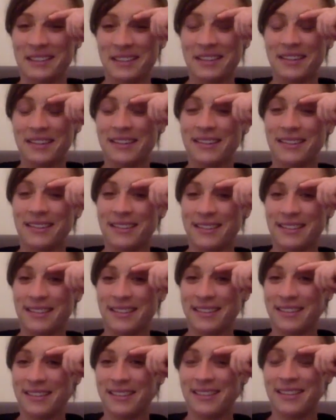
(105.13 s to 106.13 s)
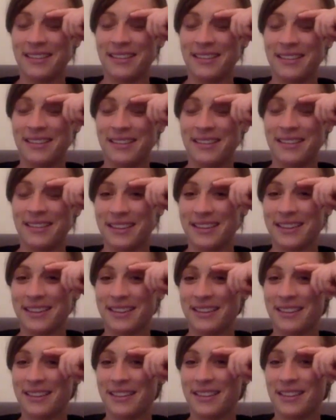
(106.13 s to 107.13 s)

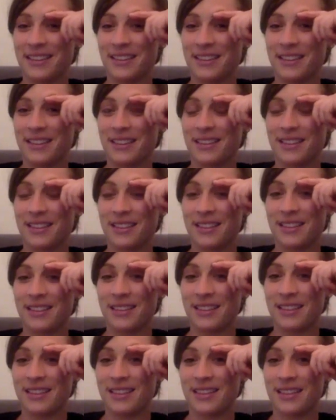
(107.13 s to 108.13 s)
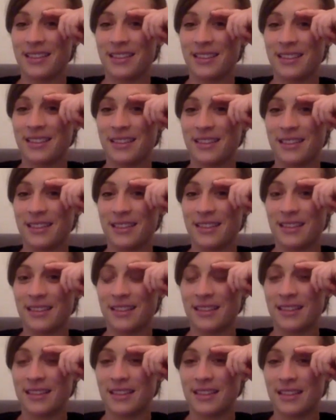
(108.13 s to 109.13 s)

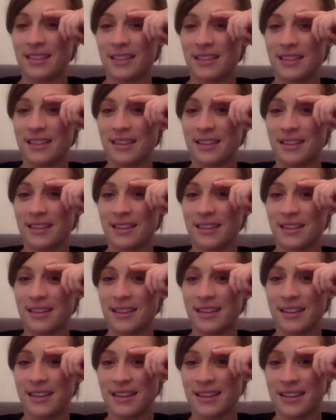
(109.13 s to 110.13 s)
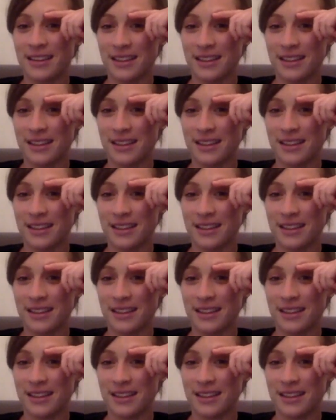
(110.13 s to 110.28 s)
(not speaking)